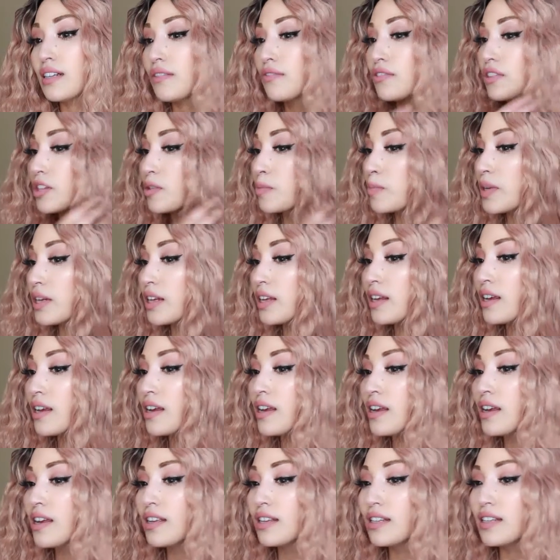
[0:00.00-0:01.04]
I've just been
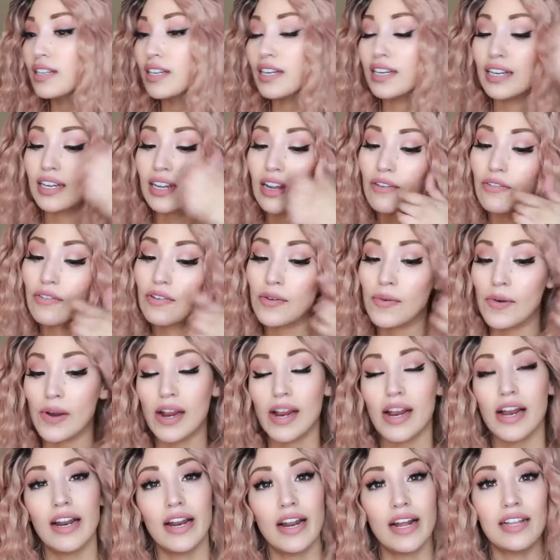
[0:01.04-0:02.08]
seeing it everywhere
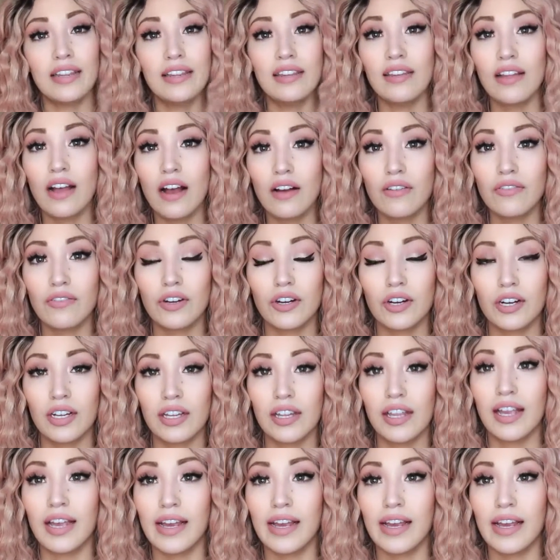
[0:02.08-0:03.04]
and I love curly